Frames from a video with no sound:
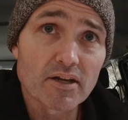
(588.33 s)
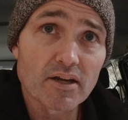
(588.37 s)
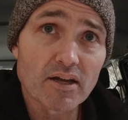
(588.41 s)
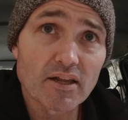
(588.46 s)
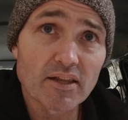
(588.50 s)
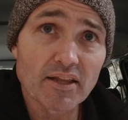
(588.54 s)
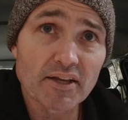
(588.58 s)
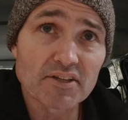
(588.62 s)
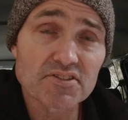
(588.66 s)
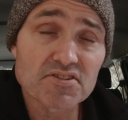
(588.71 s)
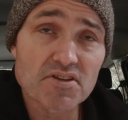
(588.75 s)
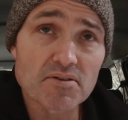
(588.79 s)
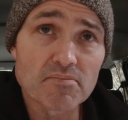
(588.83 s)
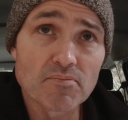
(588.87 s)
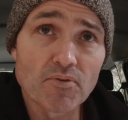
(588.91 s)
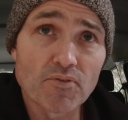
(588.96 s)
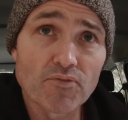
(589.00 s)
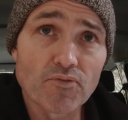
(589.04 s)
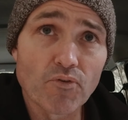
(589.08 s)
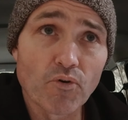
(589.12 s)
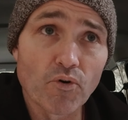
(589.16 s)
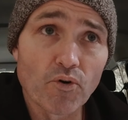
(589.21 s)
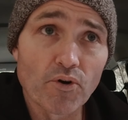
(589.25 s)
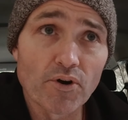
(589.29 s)
Like I said
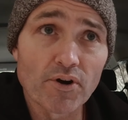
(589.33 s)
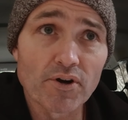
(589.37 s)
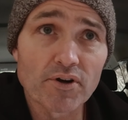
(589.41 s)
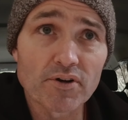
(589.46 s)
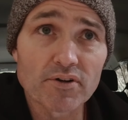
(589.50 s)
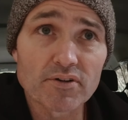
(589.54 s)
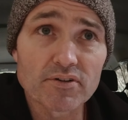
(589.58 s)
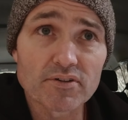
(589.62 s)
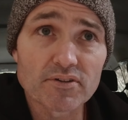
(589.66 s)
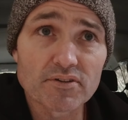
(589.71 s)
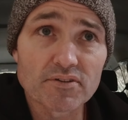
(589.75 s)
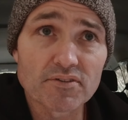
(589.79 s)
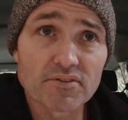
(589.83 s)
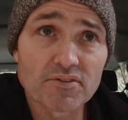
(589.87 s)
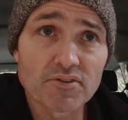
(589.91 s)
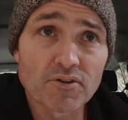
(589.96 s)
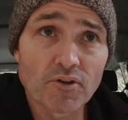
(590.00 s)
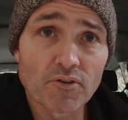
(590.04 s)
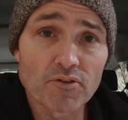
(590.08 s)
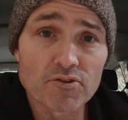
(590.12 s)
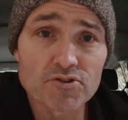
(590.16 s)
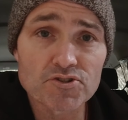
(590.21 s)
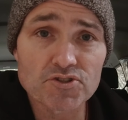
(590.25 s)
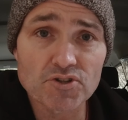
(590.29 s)
before, you
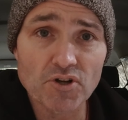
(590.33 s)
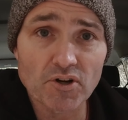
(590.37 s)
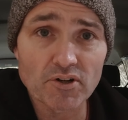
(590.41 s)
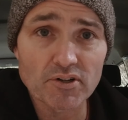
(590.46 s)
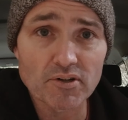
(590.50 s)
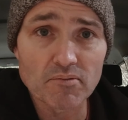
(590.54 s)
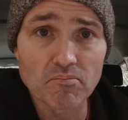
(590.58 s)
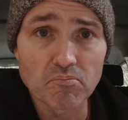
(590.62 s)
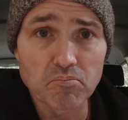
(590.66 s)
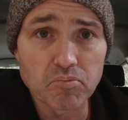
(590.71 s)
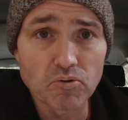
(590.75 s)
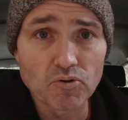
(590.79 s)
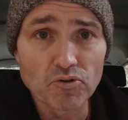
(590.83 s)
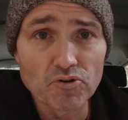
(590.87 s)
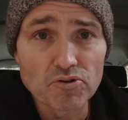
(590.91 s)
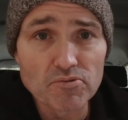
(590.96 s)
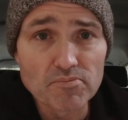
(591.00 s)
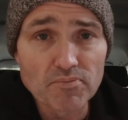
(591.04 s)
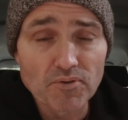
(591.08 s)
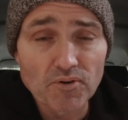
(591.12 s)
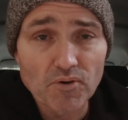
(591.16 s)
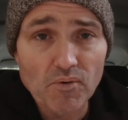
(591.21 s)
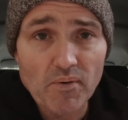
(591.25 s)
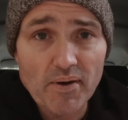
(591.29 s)
know, they're starting to
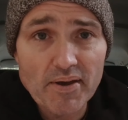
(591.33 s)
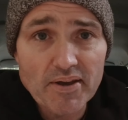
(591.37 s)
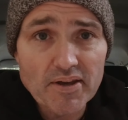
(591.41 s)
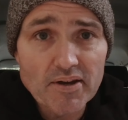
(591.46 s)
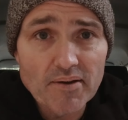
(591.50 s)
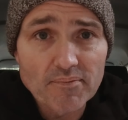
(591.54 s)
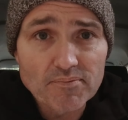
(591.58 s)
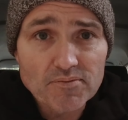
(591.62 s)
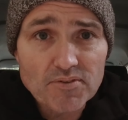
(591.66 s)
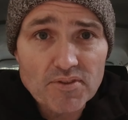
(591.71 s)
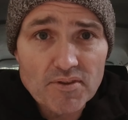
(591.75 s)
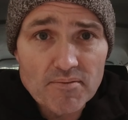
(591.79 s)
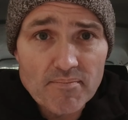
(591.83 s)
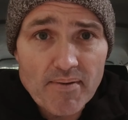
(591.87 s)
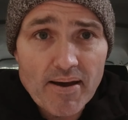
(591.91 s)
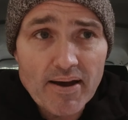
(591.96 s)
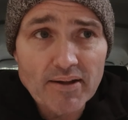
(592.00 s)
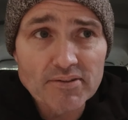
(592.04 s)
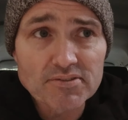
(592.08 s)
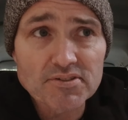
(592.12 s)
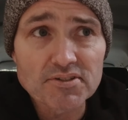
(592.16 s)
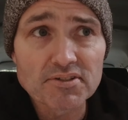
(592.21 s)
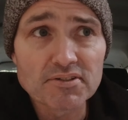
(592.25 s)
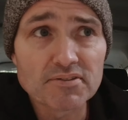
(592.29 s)
bloom their way up to the
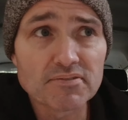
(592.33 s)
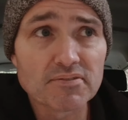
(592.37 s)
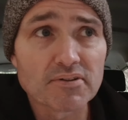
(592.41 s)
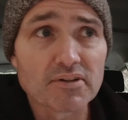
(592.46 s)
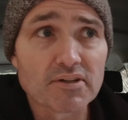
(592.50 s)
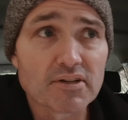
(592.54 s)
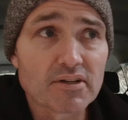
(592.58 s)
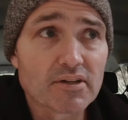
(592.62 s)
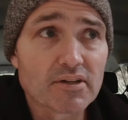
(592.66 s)
mountain